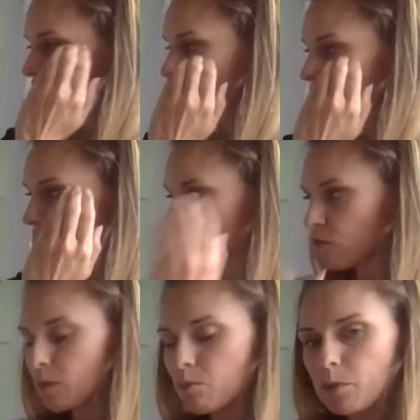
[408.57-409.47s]
she's saying,
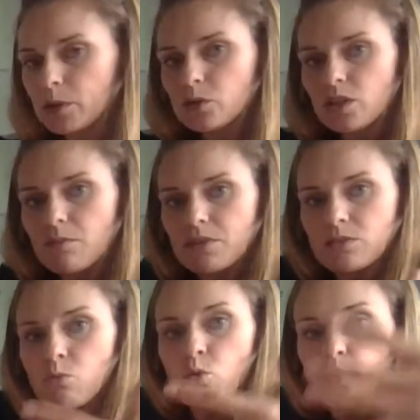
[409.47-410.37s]
if we build up
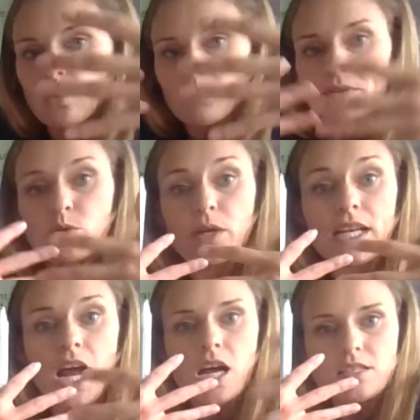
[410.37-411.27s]
this wall
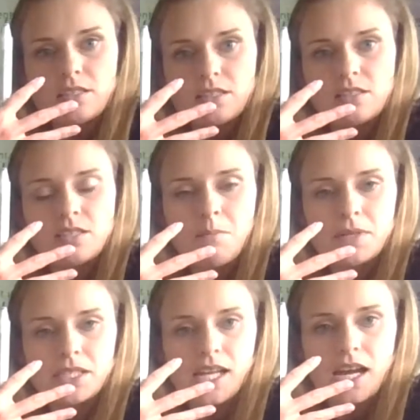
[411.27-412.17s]
between us and
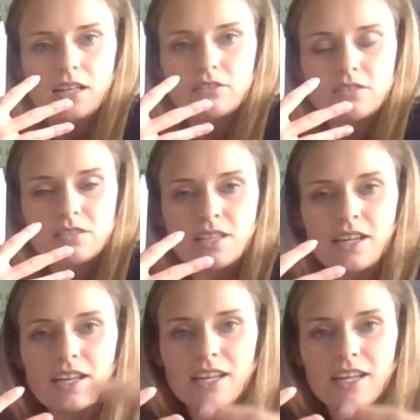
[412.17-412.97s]
somebody else,